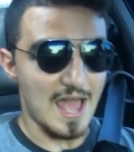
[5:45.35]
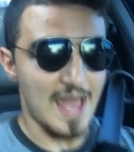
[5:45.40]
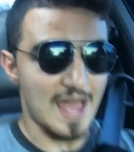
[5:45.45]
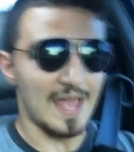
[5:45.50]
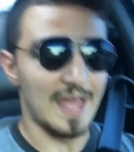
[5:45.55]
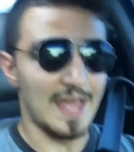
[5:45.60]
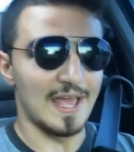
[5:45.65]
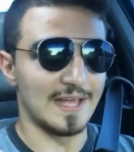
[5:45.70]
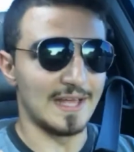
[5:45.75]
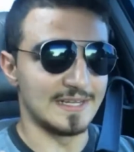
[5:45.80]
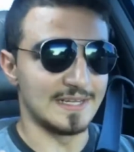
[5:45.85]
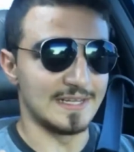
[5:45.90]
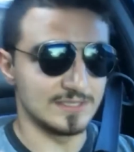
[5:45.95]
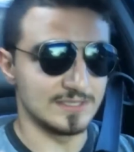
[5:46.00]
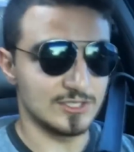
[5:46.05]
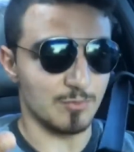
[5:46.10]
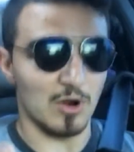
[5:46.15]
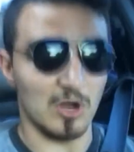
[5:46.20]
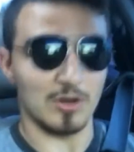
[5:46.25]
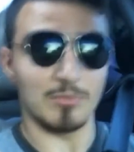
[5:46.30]
and
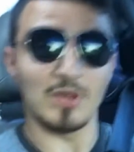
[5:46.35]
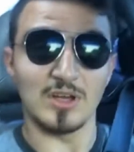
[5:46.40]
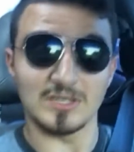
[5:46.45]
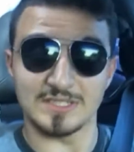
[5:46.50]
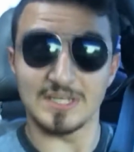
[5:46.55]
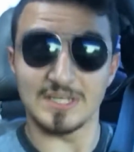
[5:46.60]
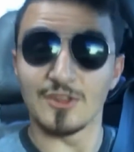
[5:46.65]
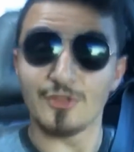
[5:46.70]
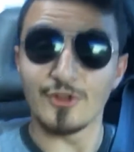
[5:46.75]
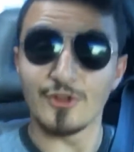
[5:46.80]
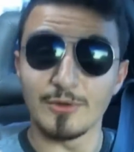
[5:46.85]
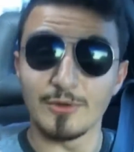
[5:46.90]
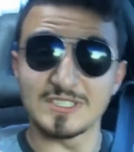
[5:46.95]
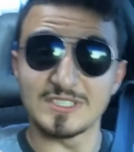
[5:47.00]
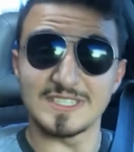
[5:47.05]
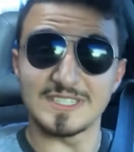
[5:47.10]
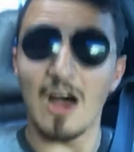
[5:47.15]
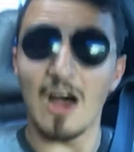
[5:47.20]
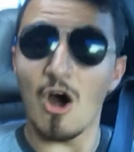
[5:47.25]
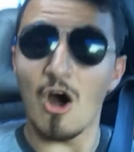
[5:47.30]
spark plugs and the
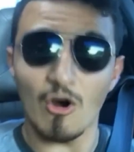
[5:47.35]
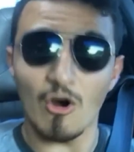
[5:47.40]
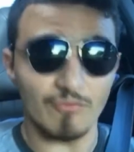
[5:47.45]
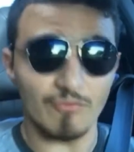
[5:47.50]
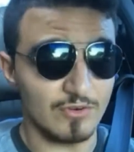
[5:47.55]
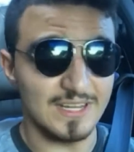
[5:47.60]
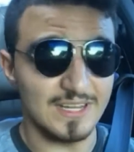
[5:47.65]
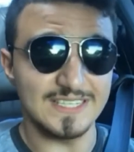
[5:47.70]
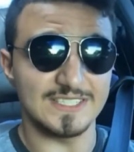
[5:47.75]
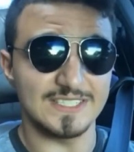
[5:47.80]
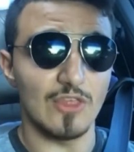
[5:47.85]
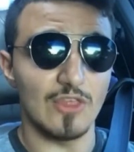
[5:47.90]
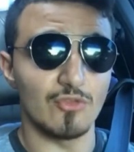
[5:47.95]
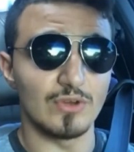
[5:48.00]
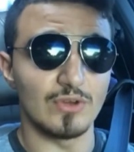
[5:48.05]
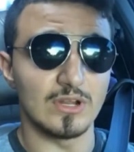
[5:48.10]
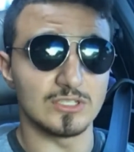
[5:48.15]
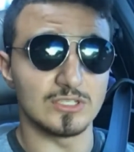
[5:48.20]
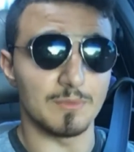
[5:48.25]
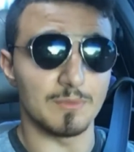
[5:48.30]
thermostat, all for less than
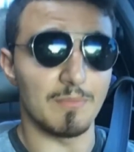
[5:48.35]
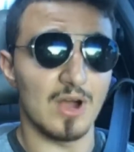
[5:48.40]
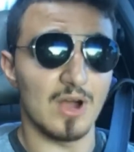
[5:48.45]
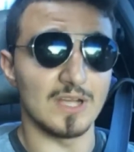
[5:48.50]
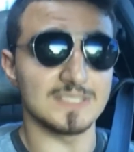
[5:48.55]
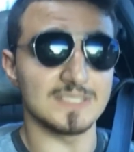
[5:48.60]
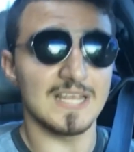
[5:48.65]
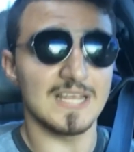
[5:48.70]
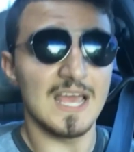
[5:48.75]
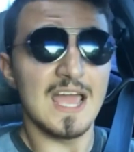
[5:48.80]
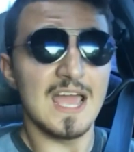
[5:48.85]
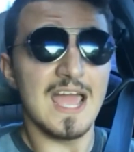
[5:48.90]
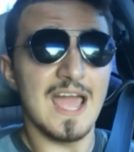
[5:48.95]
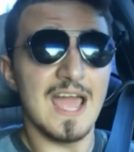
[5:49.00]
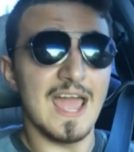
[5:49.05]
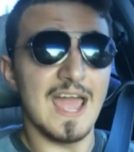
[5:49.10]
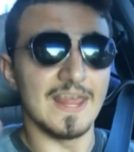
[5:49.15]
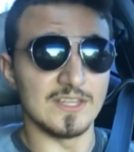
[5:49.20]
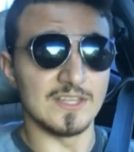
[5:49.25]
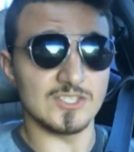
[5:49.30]
$300.
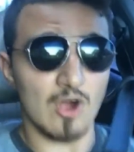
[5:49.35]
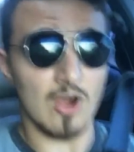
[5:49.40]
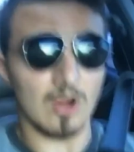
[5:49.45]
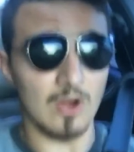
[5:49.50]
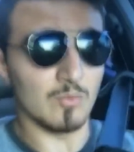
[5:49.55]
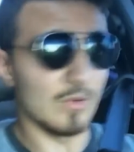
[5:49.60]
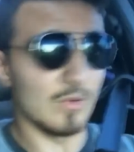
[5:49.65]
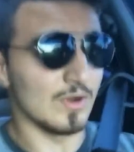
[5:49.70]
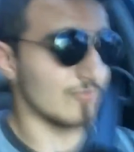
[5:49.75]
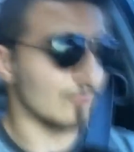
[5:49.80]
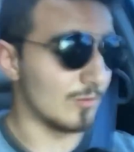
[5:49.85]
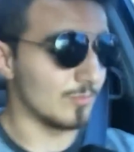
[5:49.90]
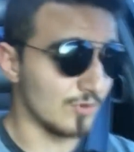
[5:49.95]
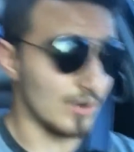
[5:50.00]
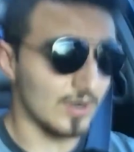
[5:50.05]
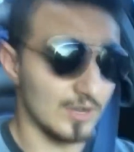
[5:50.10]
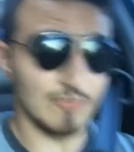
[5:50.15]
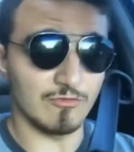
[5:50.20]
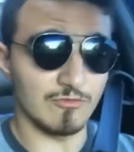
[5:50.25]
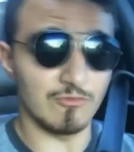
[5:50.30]
And this car went from
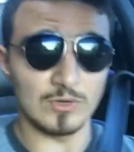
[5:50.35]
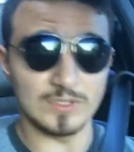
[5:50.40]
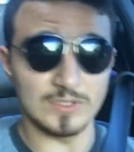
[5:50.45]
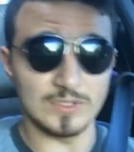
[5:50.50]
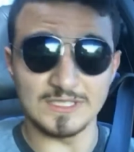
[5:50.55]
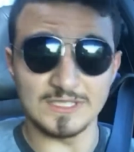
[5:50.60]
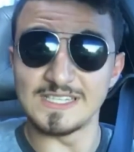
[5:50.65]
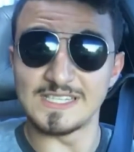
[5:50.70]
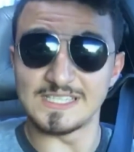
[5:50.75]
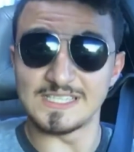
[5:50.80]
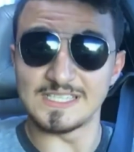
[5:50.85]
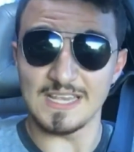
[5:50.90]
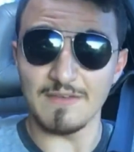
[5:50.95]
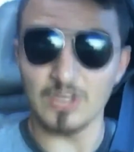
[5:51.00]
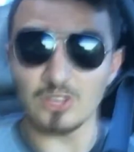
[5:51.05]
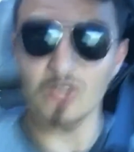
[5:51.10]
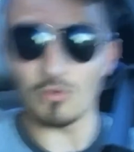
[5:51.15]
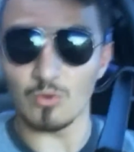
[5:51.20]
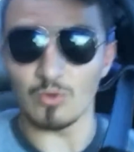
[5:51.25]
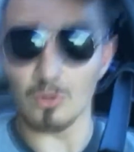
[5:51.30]
running 14.7 in
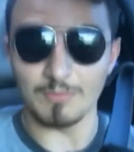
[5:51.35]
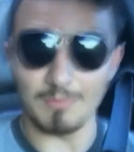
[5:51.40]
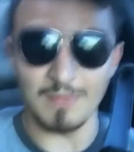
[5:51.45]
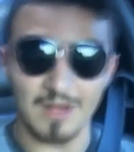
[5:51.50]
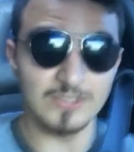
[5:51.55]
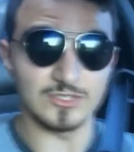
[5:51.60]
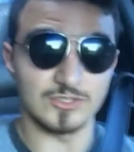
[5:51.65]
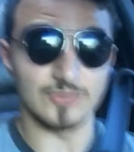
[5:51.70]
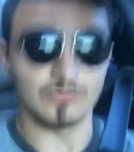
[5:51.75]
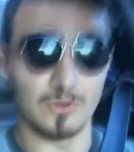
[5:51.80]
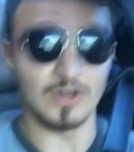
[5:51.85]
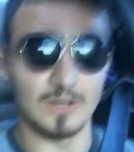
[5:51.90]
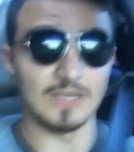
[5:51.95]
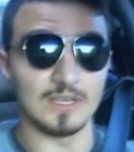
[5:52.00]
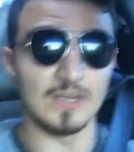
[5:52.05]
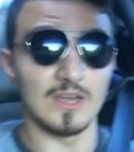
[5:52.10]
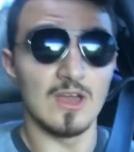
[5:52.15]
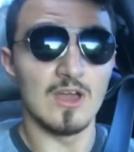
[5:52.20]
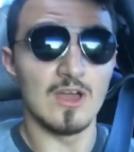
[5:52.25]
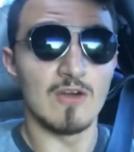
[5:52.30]
the quarter mile to
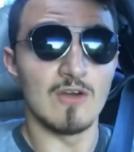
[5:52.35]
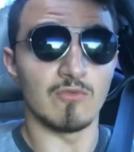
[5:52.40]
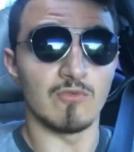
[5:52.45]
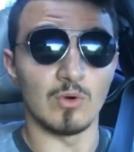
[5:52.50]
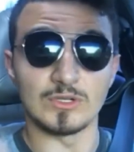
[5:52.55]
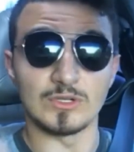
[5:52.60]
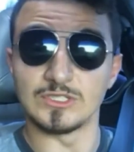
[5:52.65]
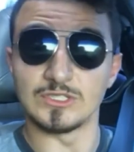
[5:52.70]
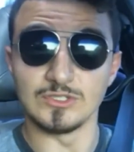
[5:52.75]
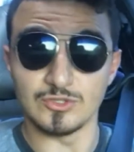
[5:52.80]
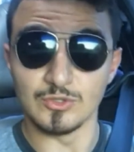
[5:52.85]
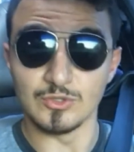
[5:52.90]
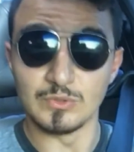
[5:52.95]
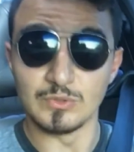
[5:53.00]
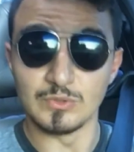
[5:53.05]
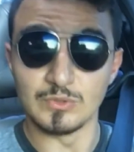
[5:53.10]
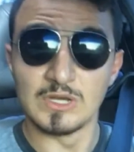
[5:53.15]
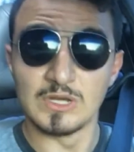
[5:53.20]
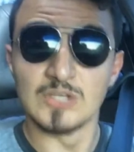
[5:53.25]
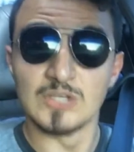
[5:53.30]
running
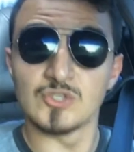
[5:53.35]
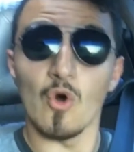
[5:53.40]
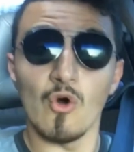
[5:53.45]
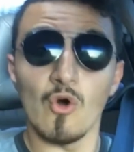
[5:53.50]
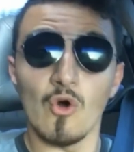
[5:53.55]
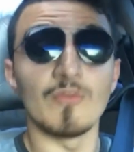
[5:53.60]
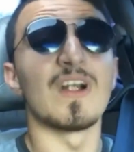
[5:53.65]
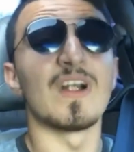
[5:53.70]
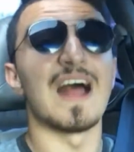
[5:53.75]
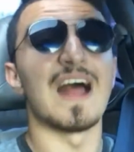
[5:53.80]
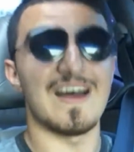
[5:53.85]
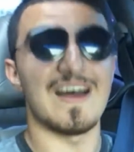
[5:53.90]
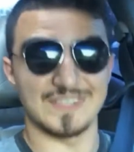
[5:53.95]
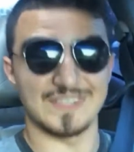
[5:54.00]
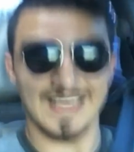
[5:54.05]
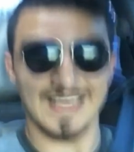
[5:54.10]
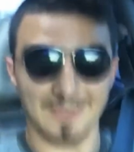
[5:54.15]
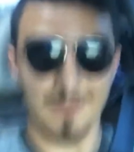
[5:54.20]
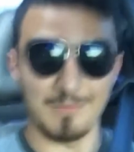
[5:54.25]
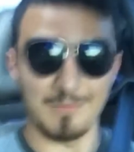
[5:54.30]
14.2, so over half a
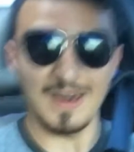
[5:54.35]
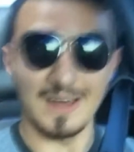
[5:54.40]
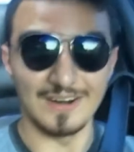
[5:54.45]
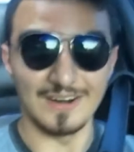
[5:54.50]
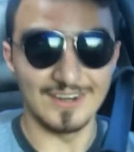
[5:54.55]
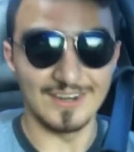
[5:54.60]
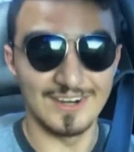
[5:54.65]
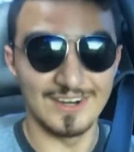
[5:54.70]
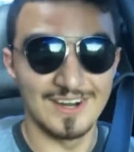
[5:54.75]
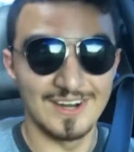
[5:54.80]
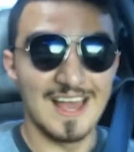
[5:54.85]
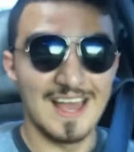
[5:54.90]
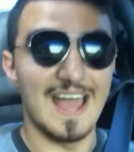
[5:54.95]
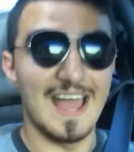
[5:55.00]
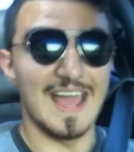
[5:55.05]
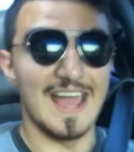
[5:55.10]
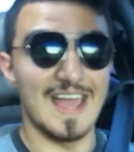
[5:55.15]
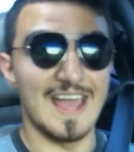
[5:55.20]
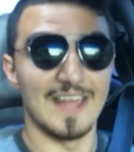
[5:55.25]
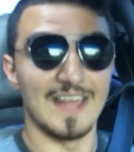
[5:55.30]
second better.
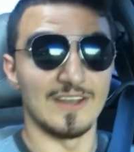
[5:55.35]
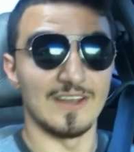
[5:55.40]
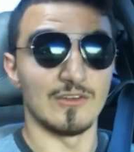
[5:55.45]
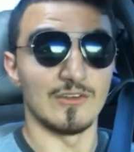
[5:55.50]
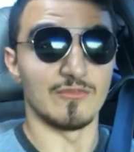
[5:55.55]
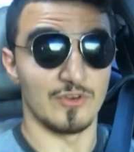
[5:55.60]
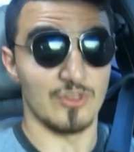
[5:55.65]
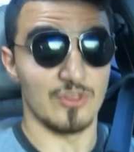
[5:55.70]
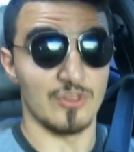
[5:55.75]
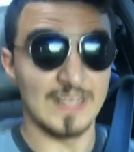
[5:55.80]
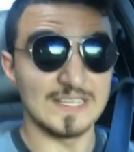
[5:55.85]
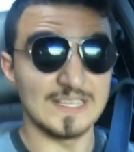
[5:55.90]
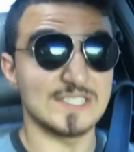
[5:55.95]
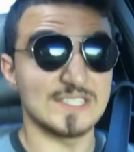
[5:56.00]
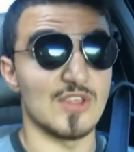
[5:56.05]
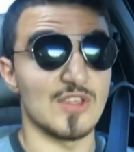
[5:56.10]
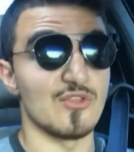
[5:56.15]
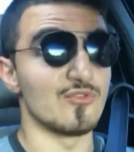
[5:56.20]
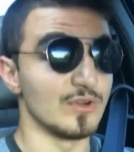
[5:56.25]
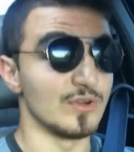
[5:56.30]
And for less
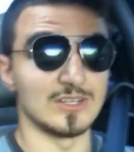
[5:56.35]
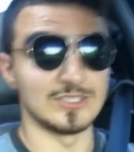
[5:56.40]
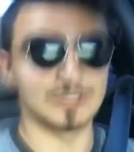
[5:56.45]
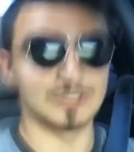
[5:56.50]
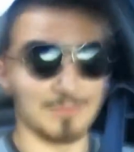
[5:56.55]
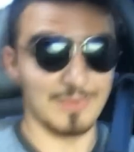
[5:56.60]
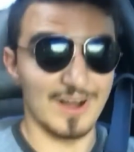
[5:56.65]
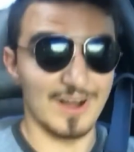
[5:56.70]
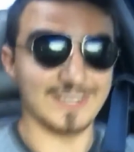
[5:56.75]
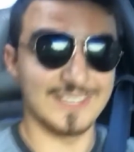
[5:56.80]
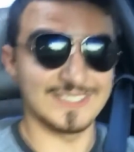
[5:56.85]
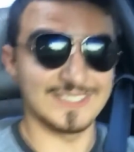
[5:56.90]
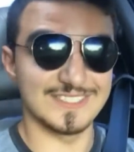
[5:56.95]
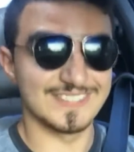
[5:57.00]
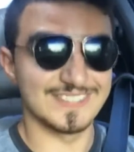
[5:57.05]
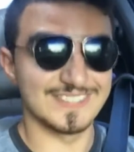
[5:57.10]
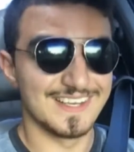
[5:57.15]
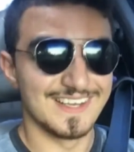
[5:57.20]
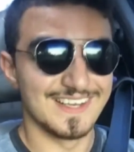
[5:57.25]
than $300,